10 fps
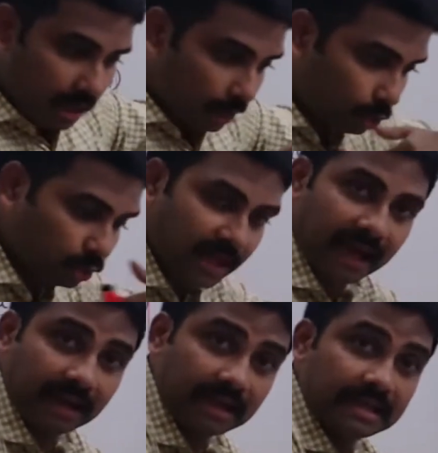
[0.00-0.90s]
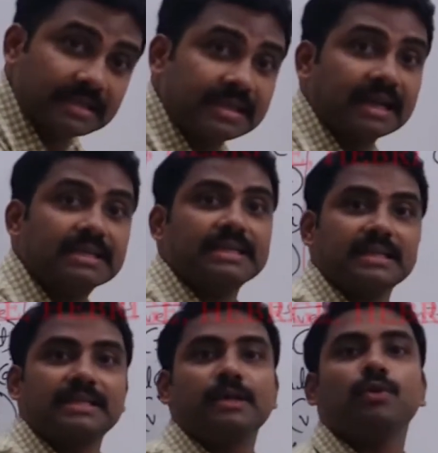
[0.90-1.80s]
to their
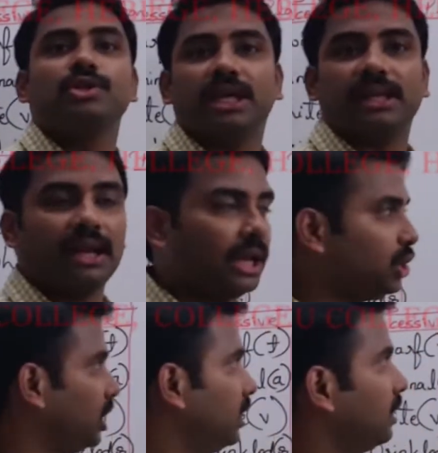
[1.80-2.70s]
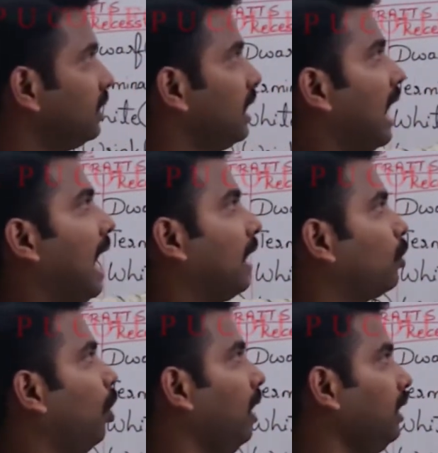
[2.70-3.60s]
successive generation are
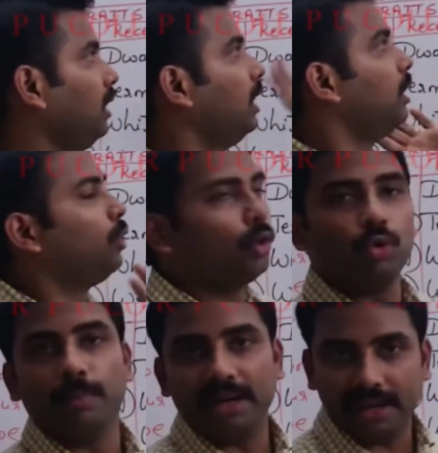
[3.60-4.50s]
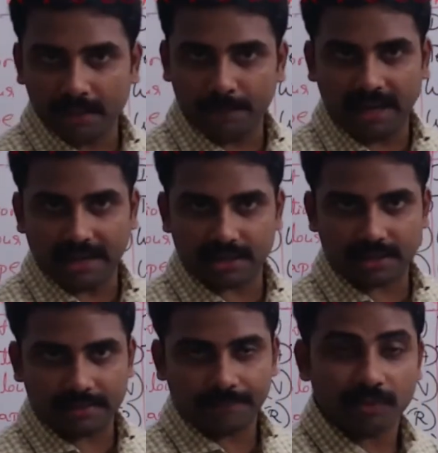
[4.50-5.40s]
called true breeding plants.
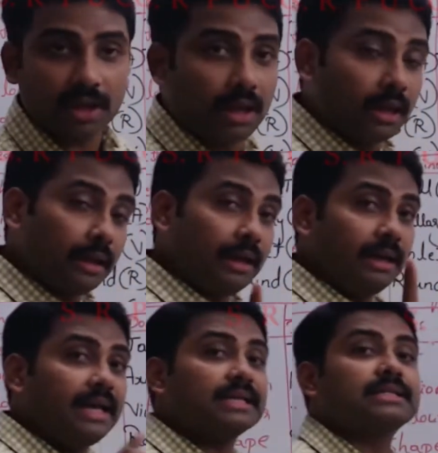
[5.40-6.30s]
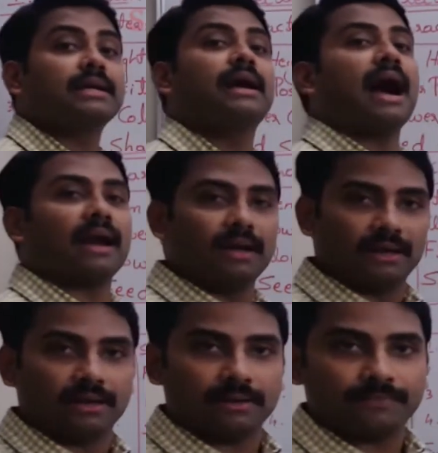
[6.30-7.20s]
In his garden,
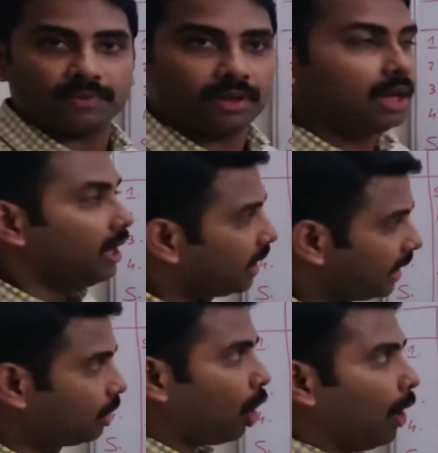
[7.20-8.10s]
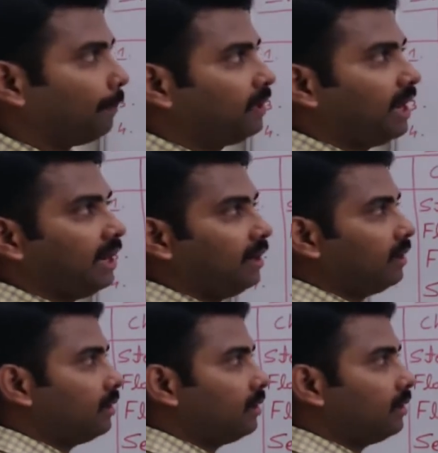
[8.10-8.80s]
he obtained